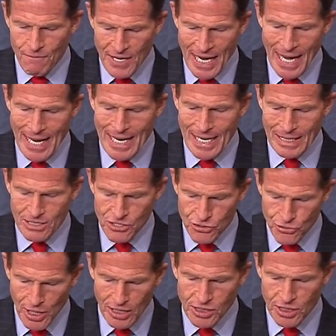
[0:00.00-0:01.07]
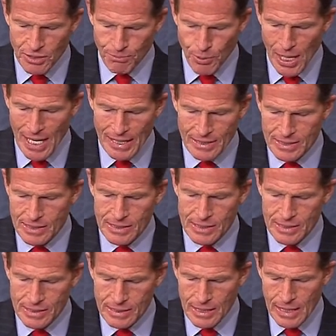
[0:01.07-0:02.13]
VA construction
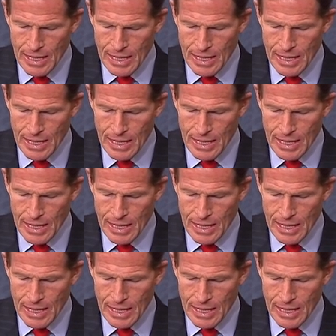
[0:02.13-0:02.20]
practices,